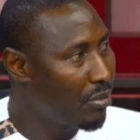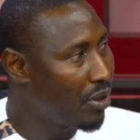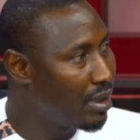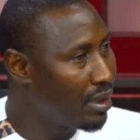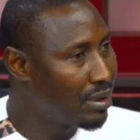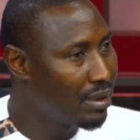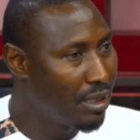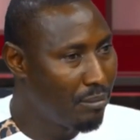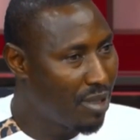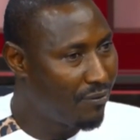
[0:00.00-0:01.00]
about this.
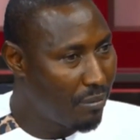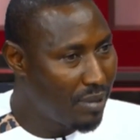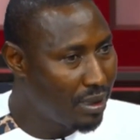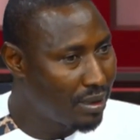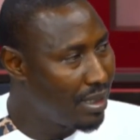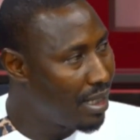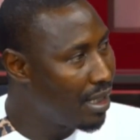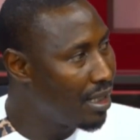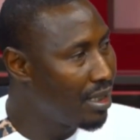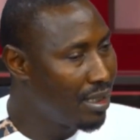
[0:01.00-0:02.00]
My family is
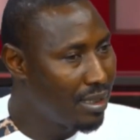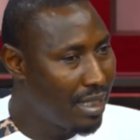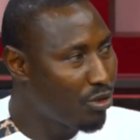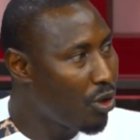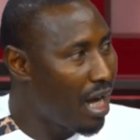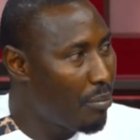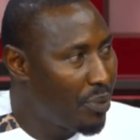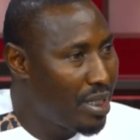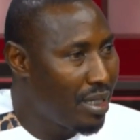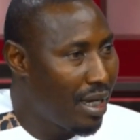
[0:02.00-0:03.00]
there. They are not
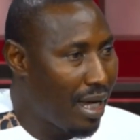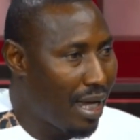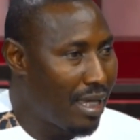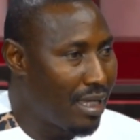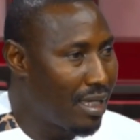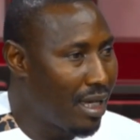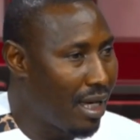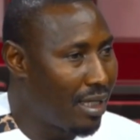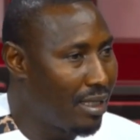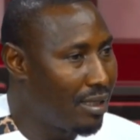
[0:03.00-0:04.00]
happy.
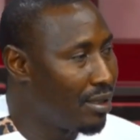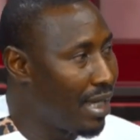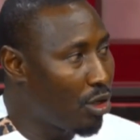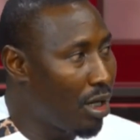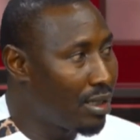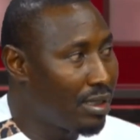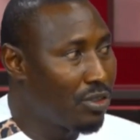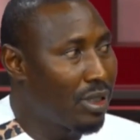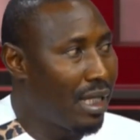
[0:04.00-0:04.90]
They are not. It's not